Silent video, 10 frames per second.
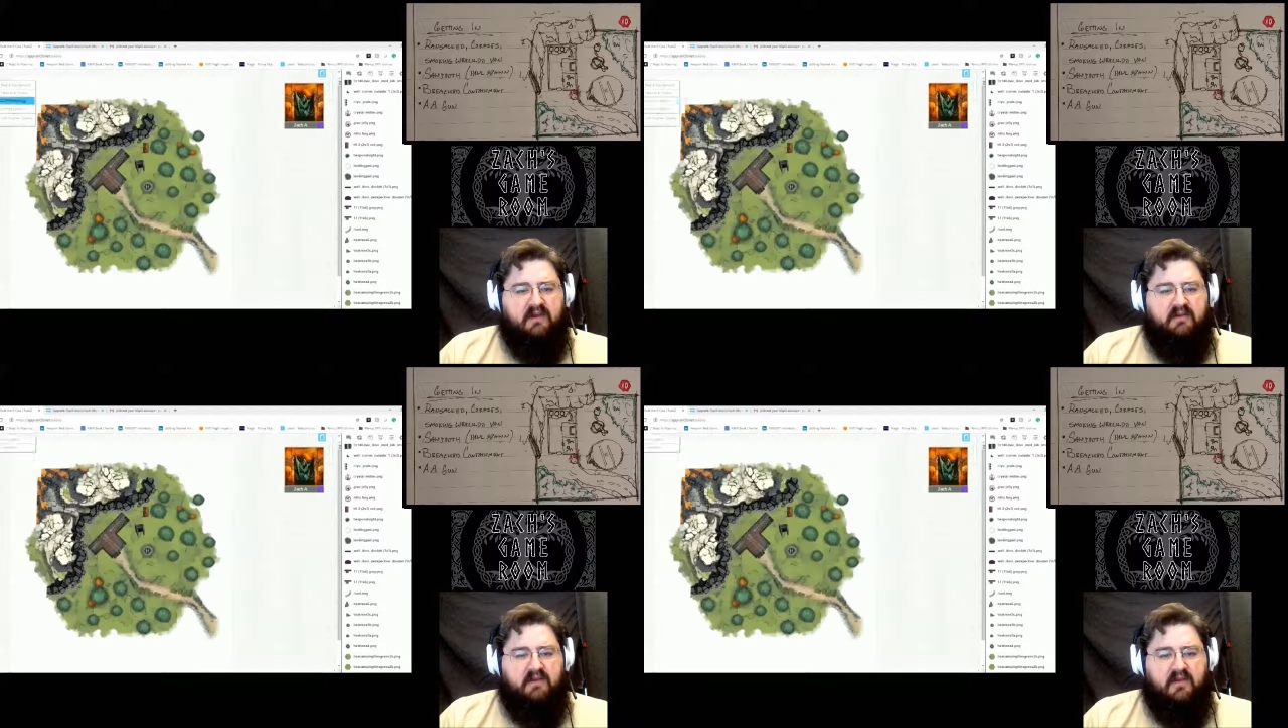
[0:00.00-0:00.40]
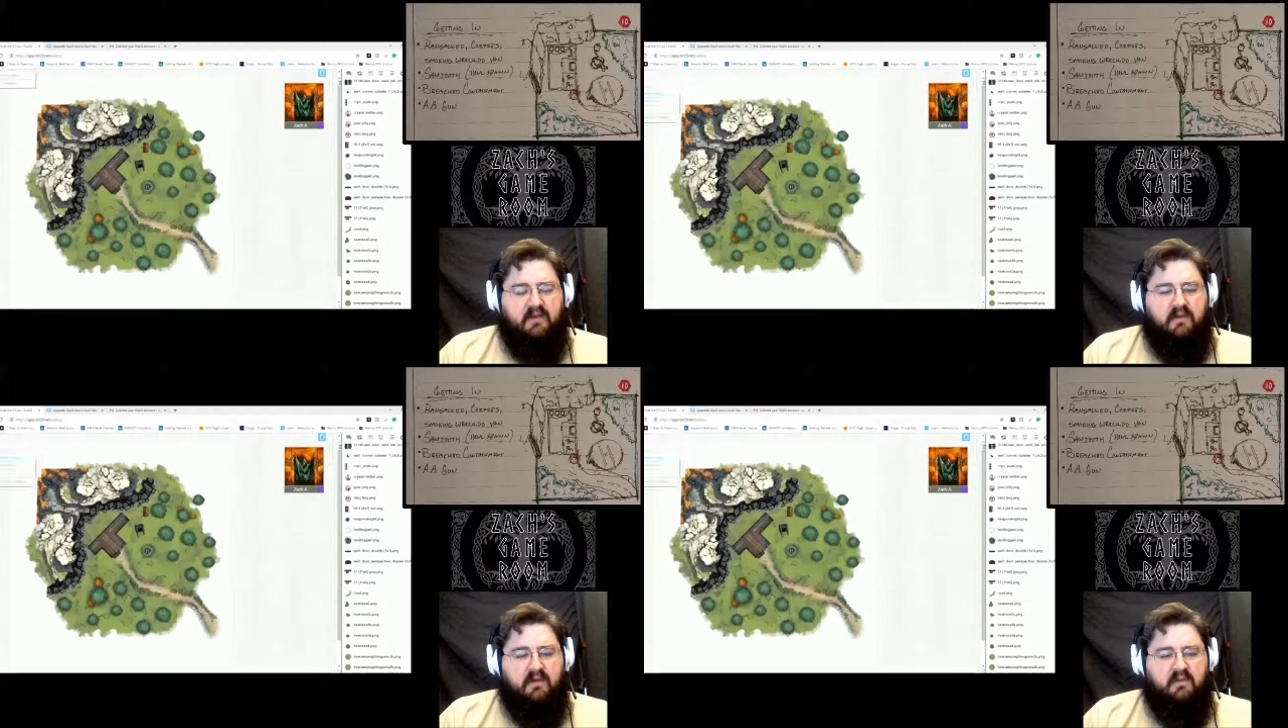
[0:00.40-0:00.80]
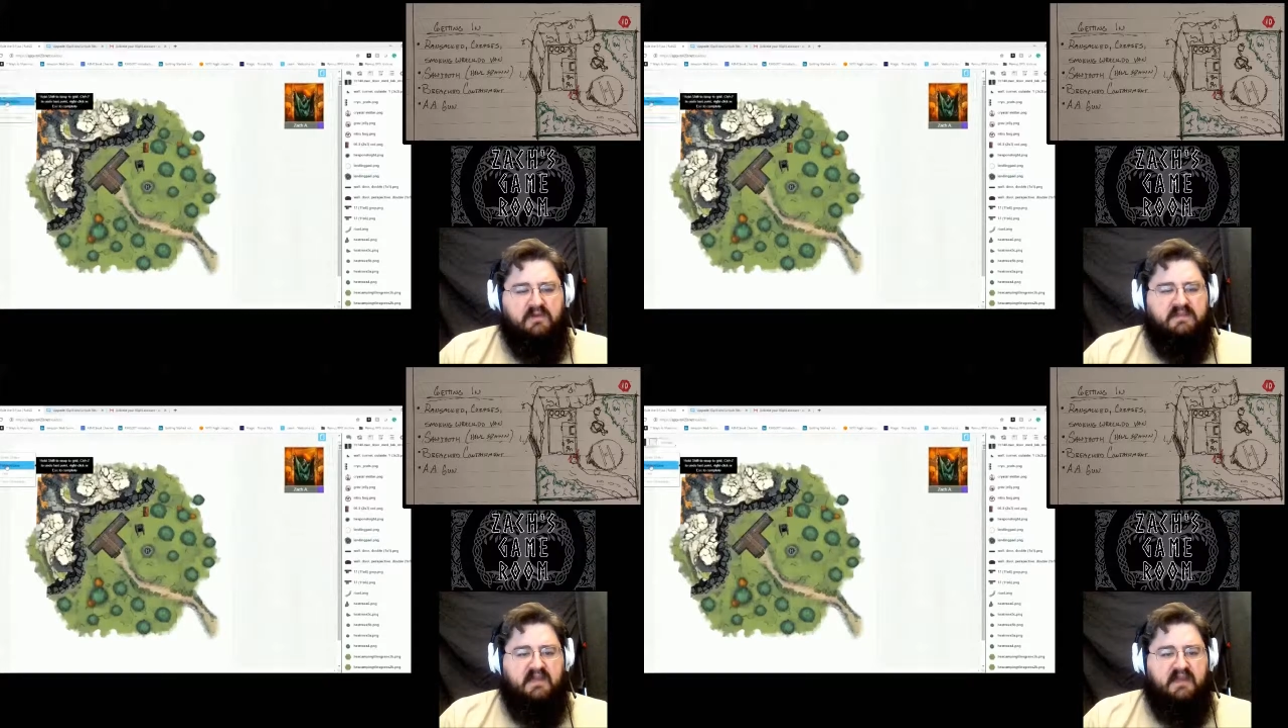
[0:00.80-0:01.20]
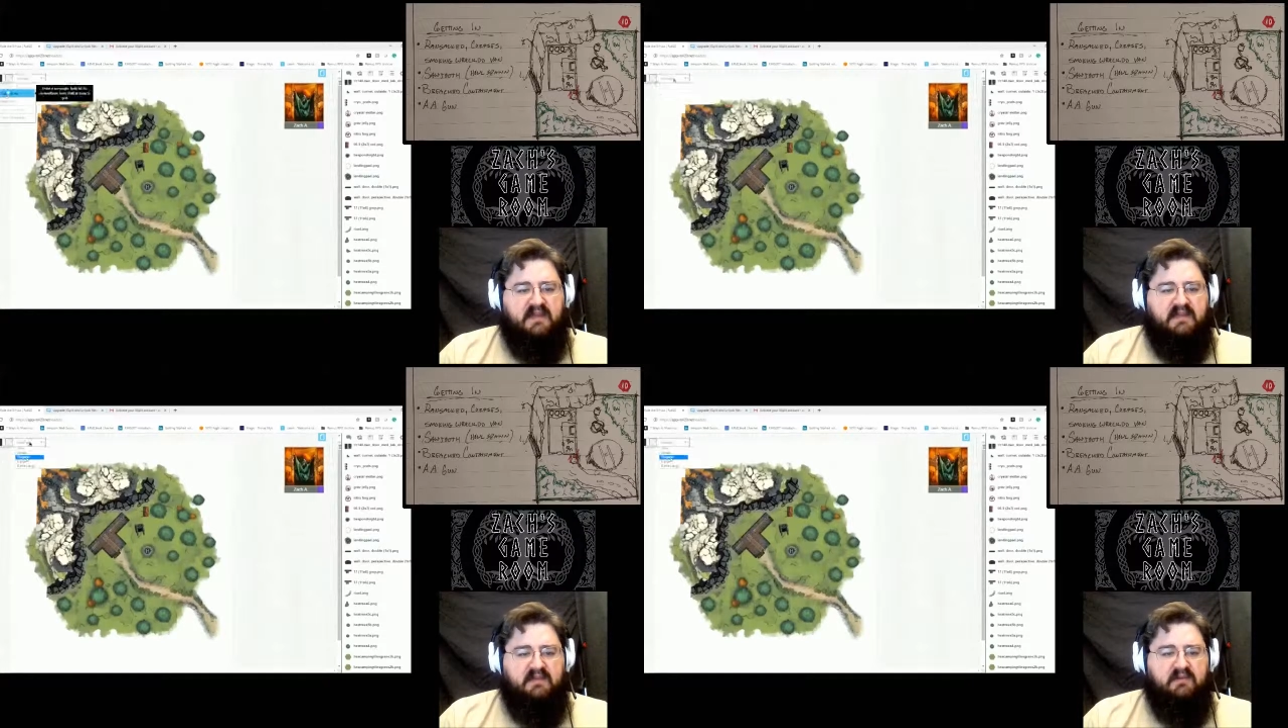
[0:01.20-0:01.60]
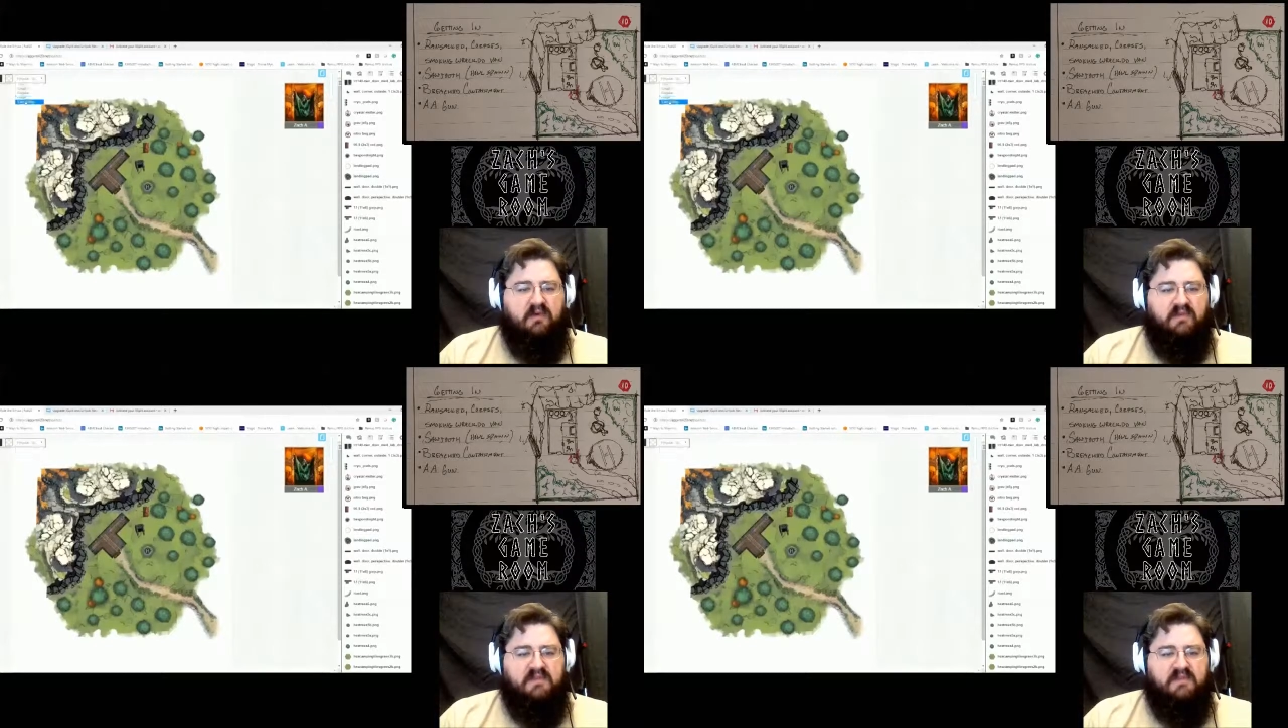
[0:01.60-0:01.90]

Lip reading: gun, was that I didn't want this